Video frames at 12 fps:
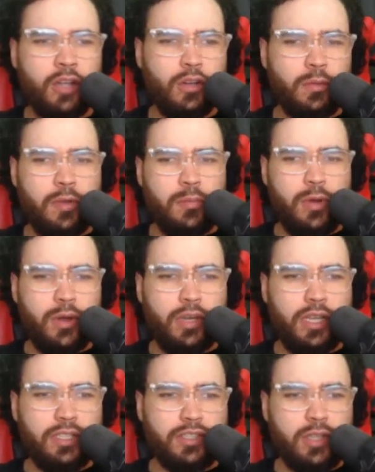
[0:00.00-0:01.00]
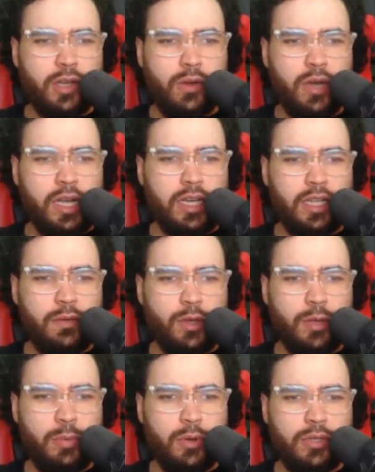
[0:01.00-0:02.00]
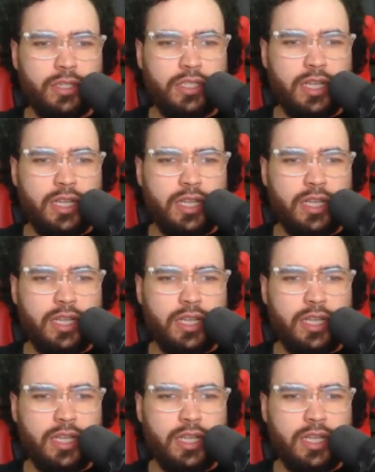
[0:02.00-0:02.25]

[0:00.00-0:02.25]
Group components. So higher level components